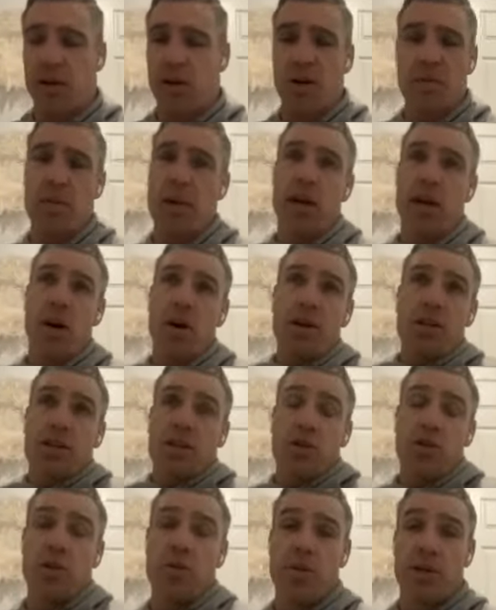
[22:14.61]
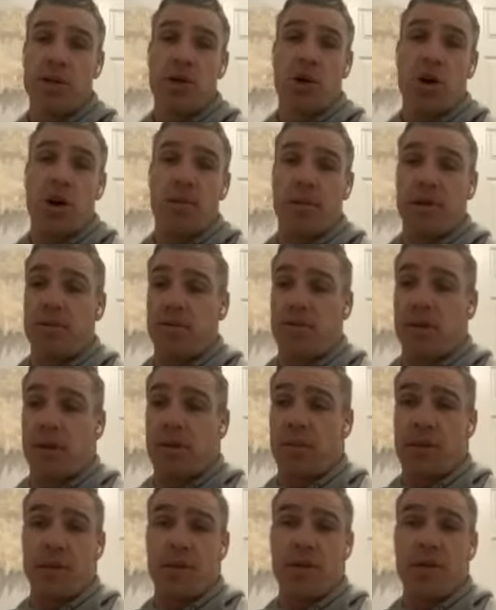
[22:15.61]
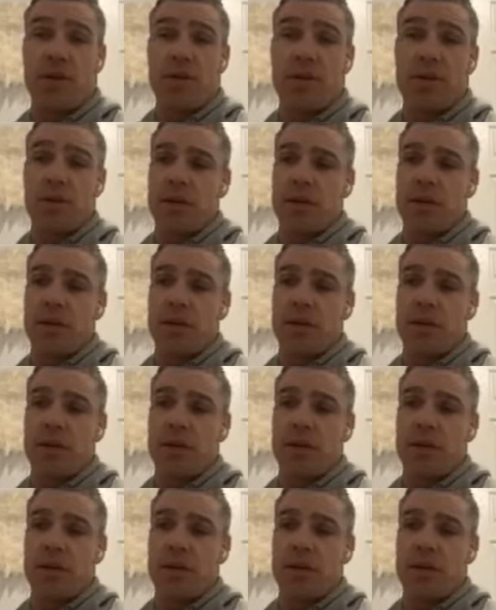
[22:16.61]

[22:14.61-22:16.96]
I mean, I enjoyed my time in rugby union.